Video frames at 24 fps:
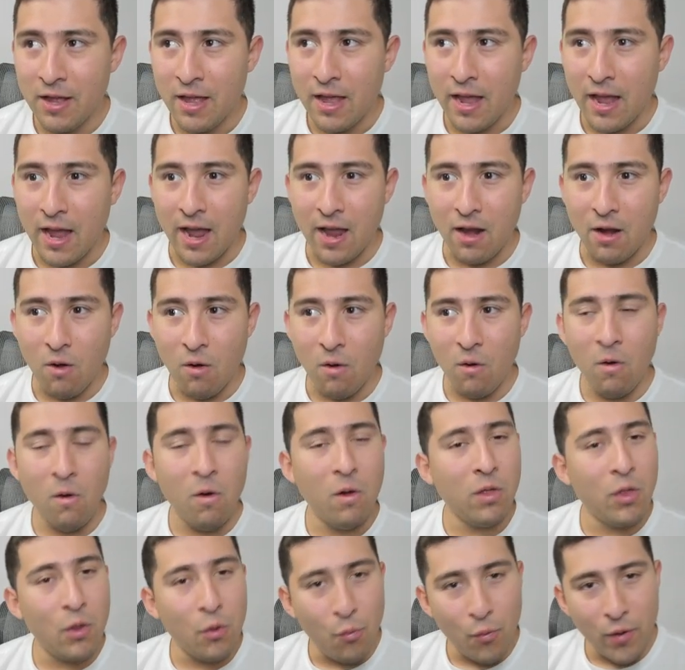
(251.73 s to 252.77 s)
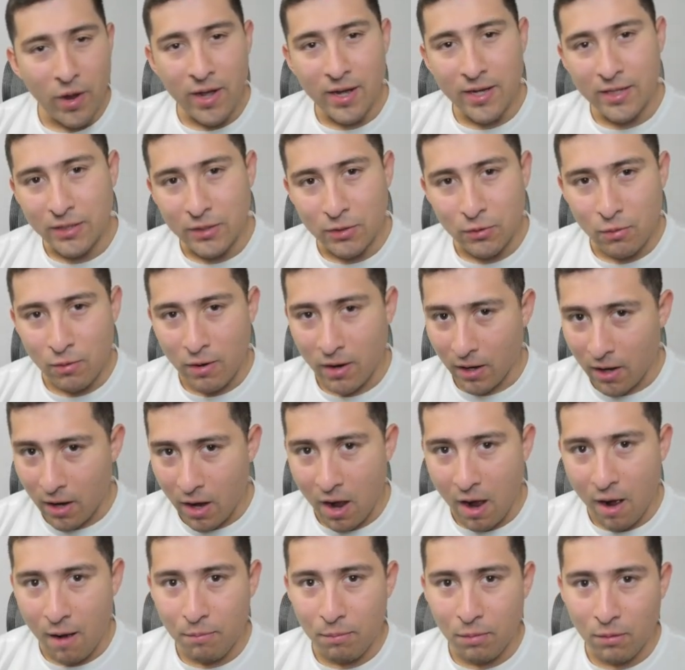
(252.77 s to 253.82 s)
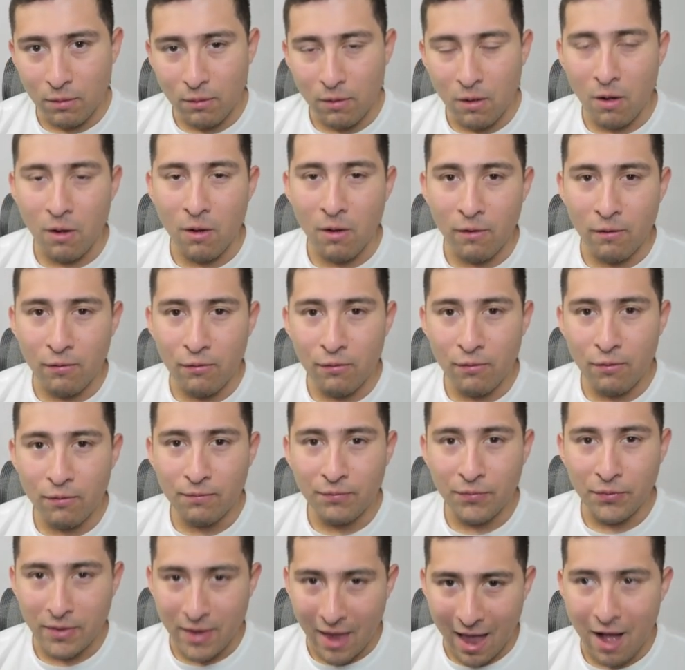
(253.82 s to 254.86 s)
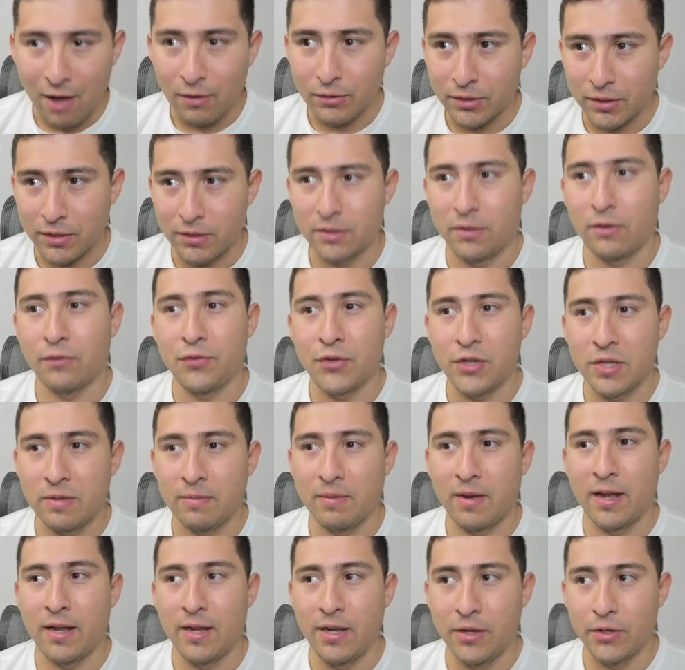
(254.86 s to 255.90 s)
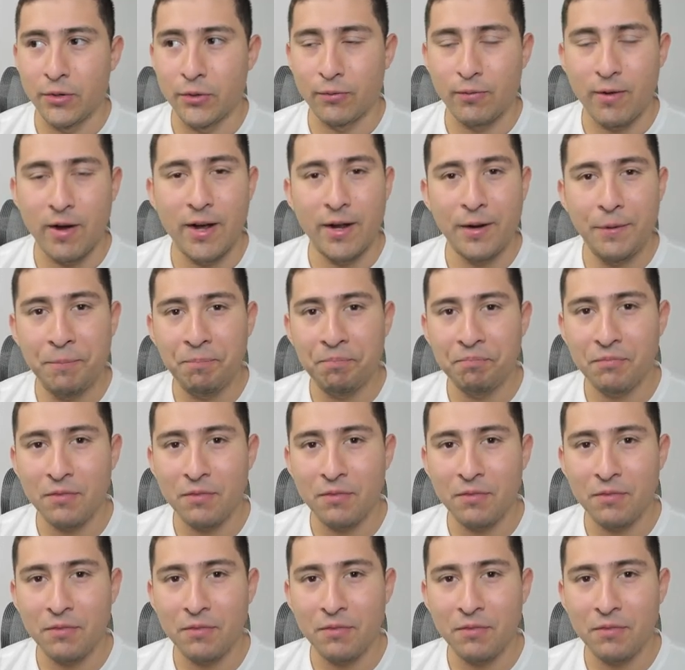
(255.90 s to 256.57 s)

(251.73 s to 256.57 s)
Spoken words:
and all the way to a couple of thousands of Shiba Inu, right?